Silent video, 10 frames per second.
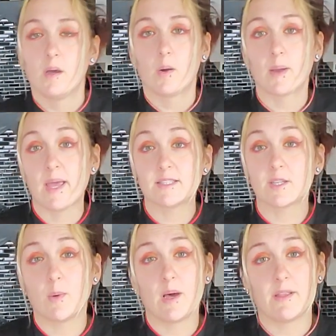Okay,
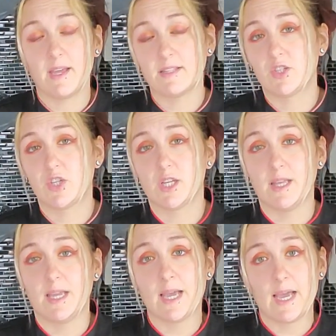so while that's
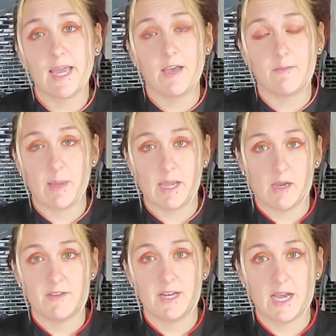chilling, I have my
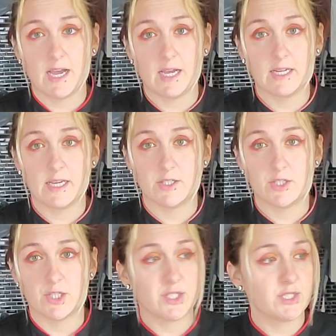oven on. I
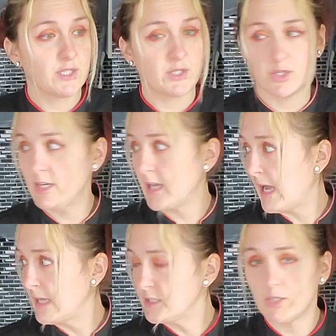just turned it
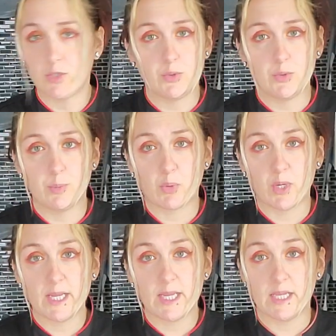on to
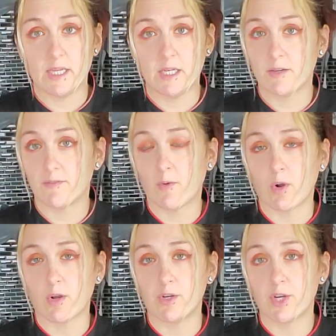preheat to
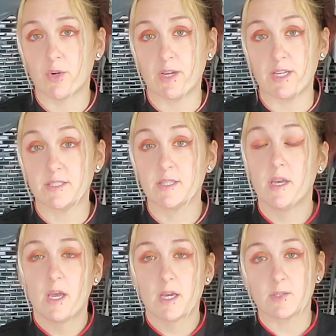400 degrees
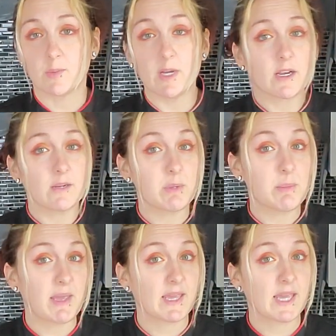because we are going to be
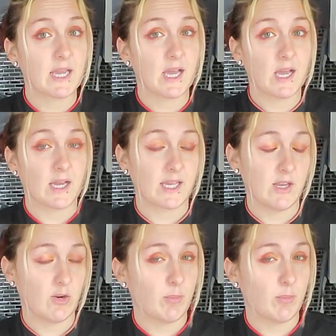making a keto